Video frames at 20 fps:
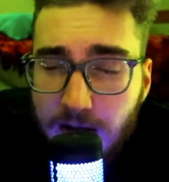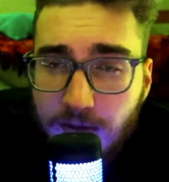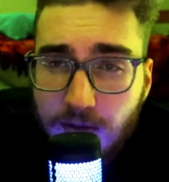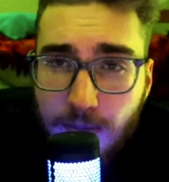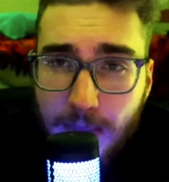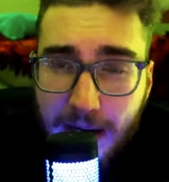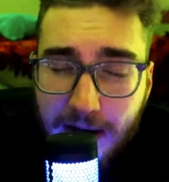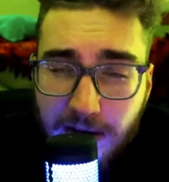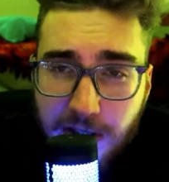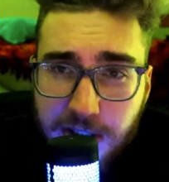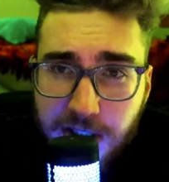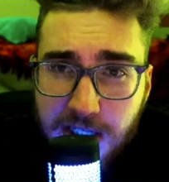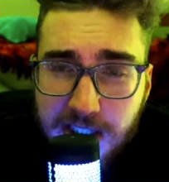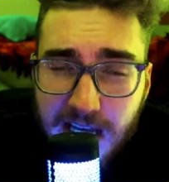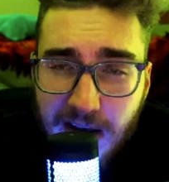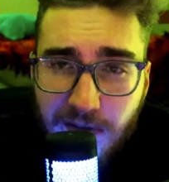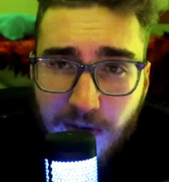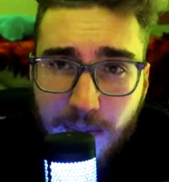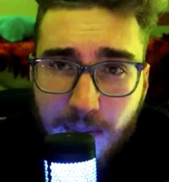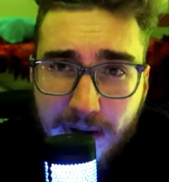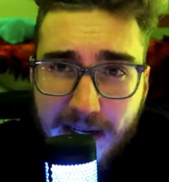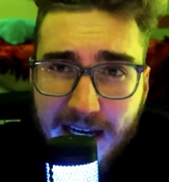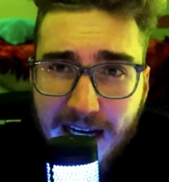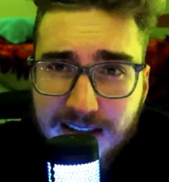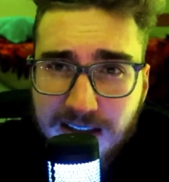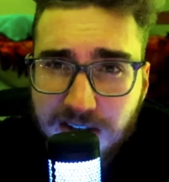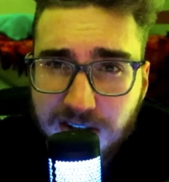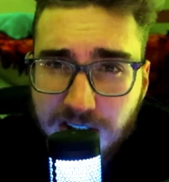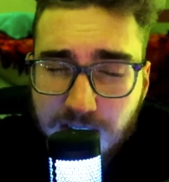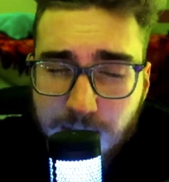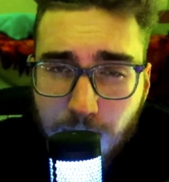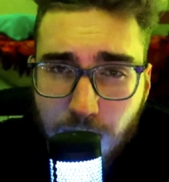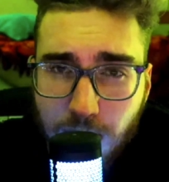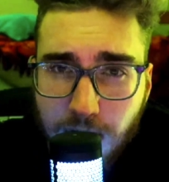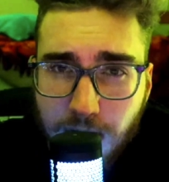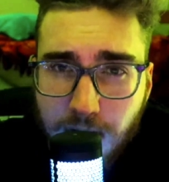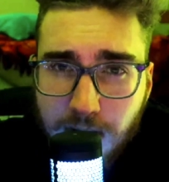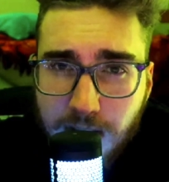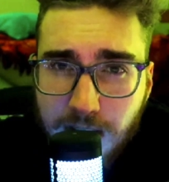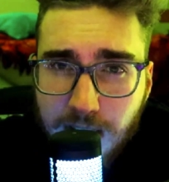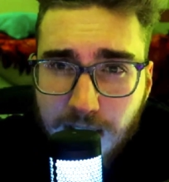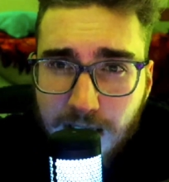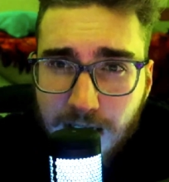marriage because everybody has a similar